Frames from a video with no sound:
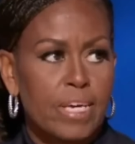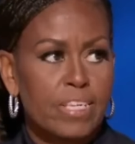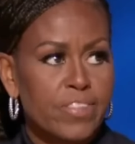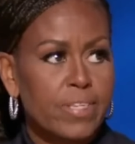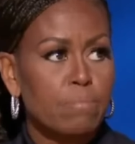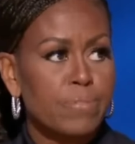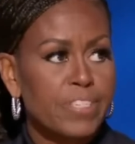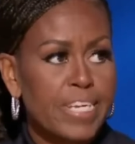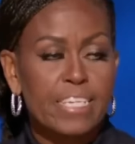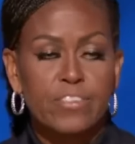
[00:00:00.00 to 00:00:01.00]
In some
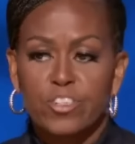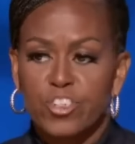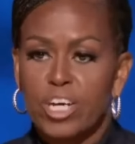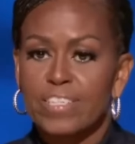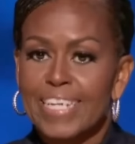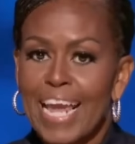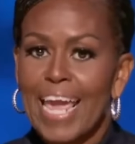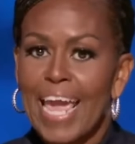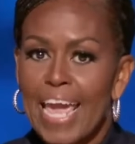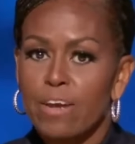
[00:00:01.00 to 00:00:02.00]
states, just
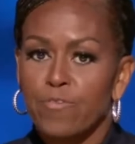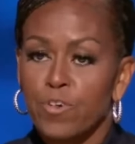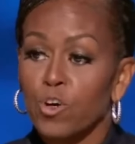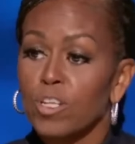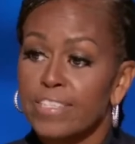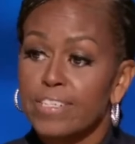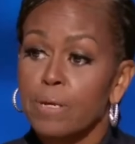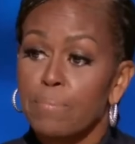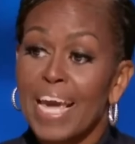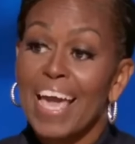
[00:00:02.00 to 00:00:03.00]
a handful,
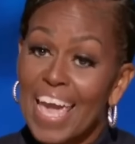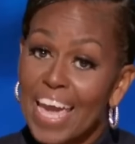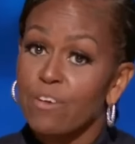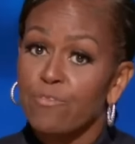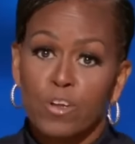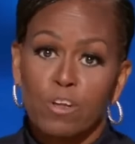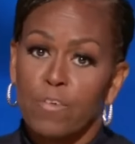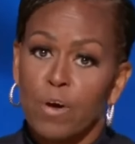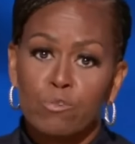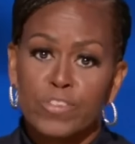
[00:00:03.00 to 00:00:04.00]
listen to me, a handful
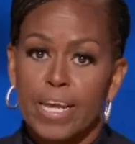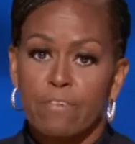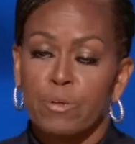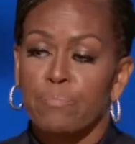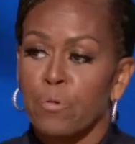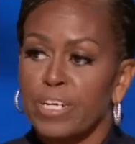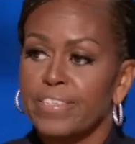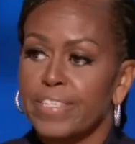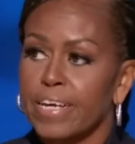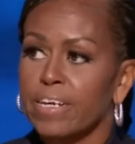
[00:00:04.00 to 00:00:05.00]
of votes in every
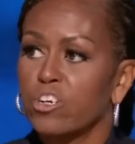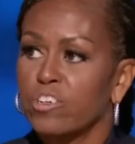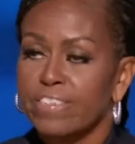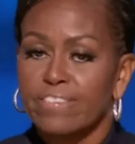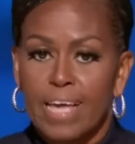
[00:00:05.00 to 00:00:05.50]
precinct could